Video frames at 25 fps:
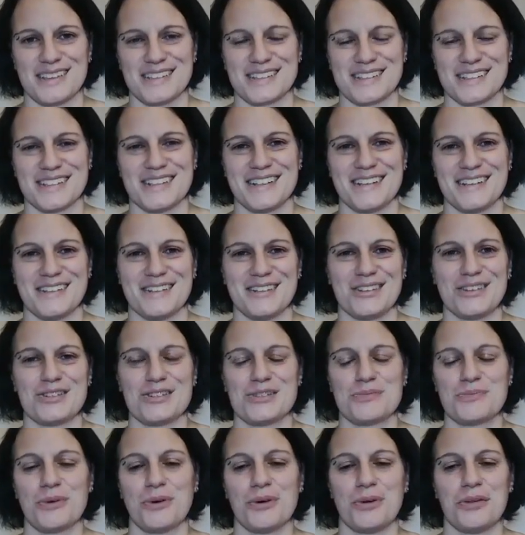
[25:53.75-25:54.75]
So don't
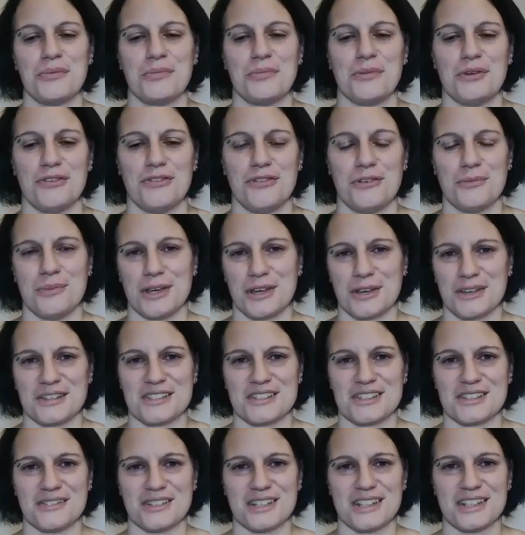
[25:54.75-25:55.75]
spoil the movie
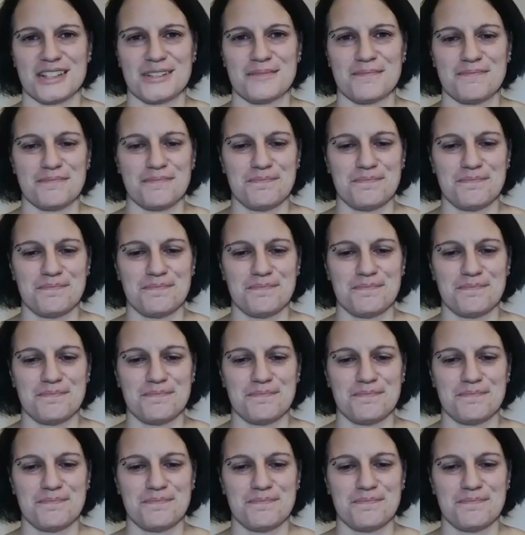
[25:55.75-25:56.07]
because of it.